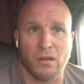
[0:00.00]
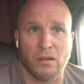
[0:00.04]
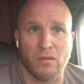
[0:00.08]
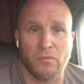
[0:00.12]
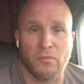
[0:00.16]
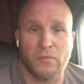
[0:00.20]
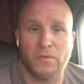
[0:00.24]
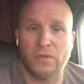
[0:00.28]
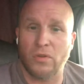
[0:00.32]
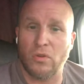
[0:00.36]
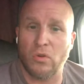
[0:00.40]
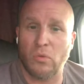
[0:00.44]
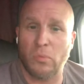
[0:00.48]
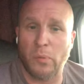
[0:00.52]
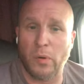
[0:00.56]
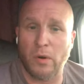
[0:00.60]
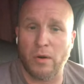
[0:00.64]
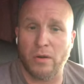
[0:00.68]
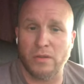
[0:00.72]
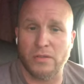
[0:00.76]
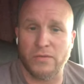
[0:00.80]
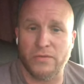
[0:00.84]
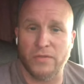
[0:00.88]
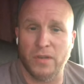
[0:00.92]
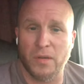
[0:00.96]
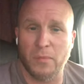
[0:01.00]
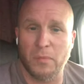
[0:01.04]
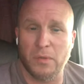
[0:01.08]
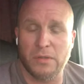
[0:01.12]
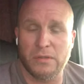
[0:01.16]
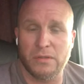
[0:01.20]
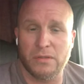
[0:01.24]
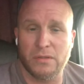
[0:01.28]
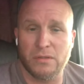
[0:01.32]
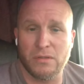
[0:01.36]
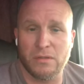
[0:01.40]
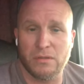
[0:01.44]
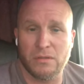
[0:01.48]
fuel perks from
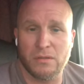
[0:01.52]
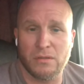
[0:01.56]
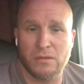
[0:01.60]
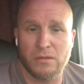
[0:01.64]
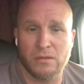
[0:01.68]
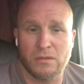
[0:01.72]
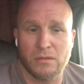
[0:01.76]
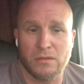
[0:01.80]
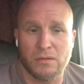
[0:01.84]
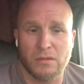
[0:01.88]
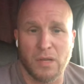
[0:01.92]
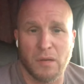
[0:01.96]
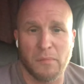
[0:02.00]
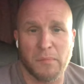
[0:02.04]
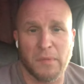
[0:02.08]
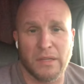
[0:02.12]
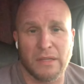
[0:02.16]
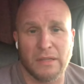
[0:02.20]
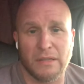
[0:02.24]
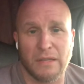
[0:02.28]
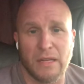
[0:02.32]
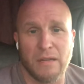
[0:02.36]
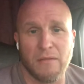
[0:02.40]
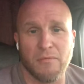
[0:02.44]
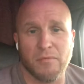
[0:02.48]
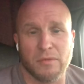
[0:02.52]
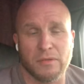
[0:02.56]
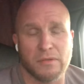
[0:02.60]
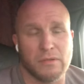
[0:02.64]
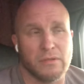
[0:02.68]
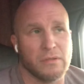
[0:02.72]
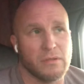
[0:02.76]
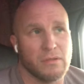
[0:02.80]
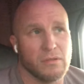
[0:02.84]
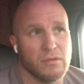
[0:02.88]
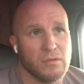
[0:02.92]
us. I mean, he was